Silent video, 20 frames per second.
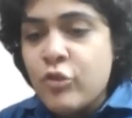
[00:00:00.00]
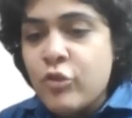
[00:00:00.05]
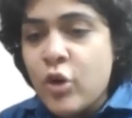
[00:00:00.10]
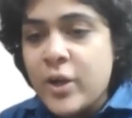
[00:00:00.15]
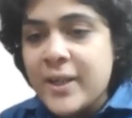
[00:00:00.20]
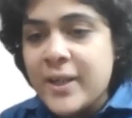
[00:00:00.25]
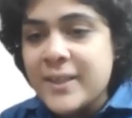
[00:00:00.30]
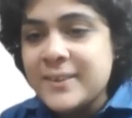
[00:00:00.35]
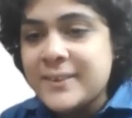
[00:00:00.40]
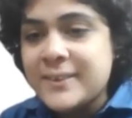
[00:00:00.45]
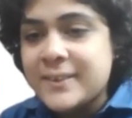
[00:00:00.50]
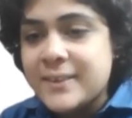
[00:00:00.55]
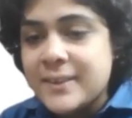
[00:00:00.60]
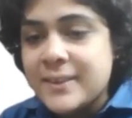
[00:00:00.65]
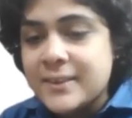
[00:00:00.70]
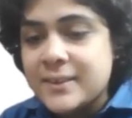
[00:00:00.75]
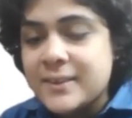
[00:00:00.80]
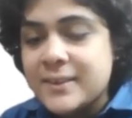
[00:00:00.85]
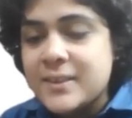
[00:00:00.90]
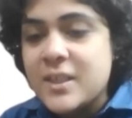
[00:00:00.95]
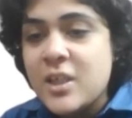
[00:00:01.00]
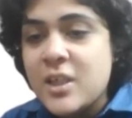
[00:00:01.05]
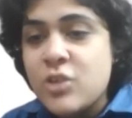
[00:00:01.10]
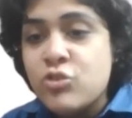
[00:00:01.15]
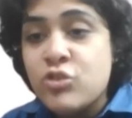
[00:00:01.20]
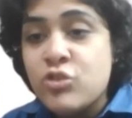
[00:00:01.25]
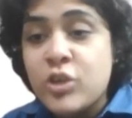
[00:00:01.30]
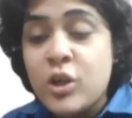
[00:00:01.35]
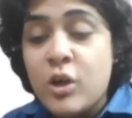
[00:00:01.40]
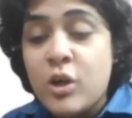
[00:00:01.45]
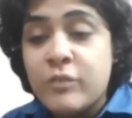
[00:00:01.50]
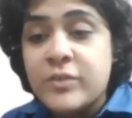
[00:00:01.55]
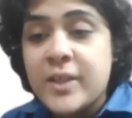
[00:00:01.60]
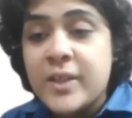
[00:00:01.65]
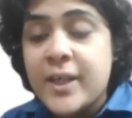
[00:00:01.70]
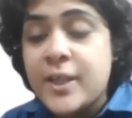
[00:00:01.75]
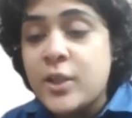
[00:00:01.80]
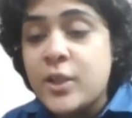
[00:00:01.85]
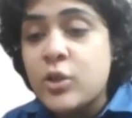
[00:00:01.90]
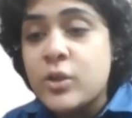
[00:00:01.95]
For instance, the history of
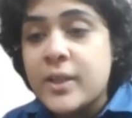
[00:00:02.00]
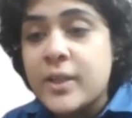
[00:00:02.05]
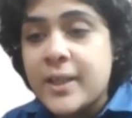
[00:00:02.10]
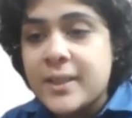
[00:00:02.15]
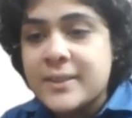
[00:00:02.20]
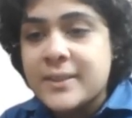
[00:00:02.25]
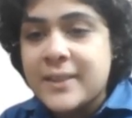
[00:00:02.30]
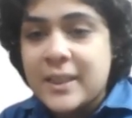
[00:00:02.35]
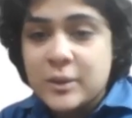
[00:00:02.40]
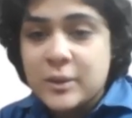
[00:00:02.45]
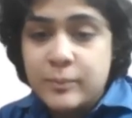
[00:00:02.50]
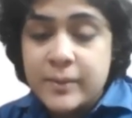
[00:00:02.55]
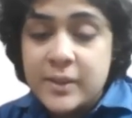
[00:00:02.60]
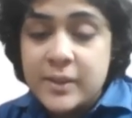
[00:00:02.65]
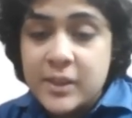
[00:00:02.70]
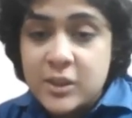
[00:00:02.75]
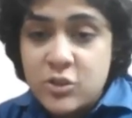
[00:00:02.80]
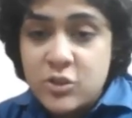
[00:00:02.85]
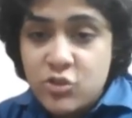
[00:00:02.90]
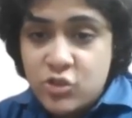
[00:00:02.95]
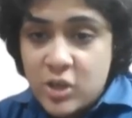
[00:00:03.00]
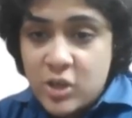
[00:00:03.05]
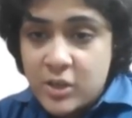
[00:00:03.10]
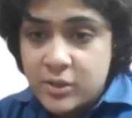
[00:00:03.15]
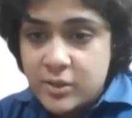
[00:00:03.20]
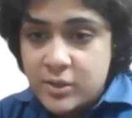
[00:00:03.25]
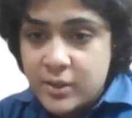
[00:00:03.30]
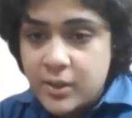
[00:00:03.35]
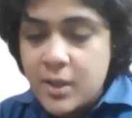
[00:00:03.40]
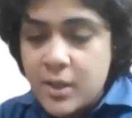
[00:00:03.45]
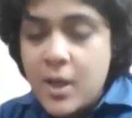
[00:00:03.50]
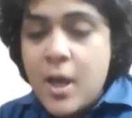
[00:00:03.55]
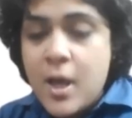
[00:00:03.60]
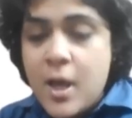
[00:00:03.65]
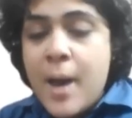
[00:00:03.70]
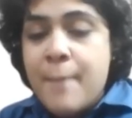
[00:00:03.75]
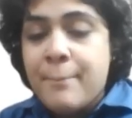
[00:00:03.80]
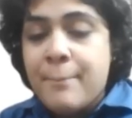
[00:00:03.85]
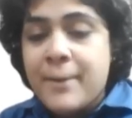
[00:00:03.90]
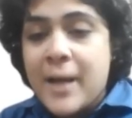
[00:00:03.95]
the Indo-Greeks has been constructed
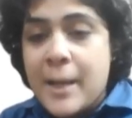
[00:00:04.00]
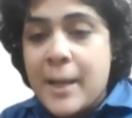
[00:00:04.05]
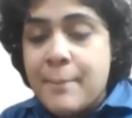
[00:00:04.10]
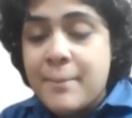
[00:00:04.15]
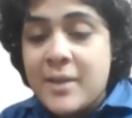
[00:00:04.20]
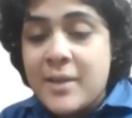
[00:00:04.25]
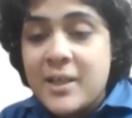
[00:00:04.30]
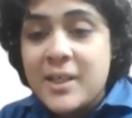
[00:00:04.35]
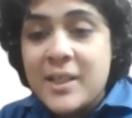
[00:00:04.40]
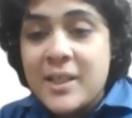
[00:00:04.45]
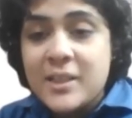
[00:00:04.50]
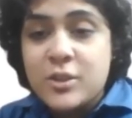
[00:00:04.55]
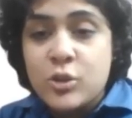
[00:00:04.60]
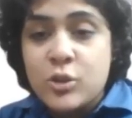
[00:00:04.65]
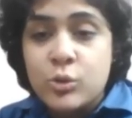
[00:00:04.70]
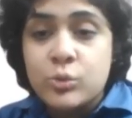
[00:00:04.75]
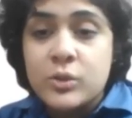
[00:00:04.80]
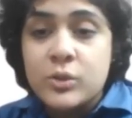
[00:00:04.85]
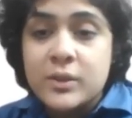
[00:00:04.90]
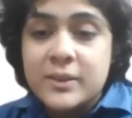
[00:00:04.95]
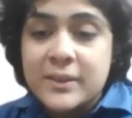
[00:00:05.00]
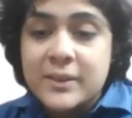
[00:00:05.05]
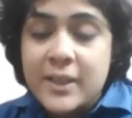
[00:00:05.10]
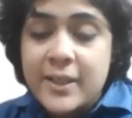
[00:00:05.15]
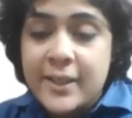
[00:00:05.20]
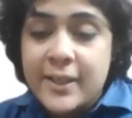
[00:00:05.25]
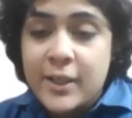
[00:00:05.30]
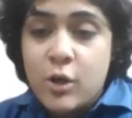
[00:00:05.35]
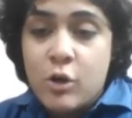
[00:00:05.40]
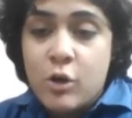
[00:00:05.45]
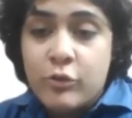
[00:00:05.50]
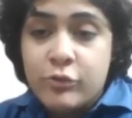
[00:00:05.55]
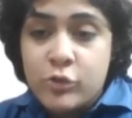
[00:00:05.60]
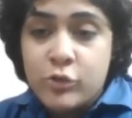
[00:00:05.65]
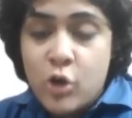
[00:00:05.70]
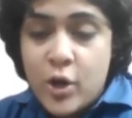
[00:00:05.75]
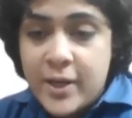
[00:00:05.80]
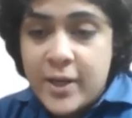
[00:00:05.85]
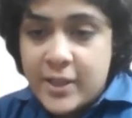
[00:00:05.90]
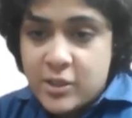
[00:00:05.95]
primarily through the study of
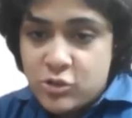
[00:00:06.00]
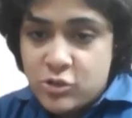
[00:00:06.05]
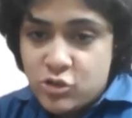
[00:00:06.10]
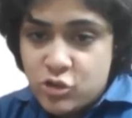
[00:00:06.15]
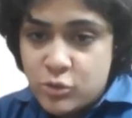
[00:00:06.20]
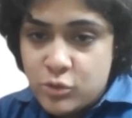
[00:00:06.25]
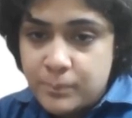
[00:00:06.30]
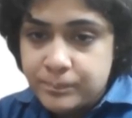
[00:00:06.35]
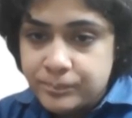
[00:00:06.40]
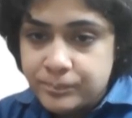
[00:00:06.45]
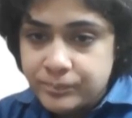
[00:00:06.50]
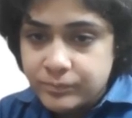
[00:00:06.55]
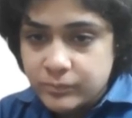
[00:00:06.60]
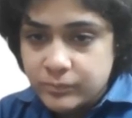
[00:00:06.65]
coinage.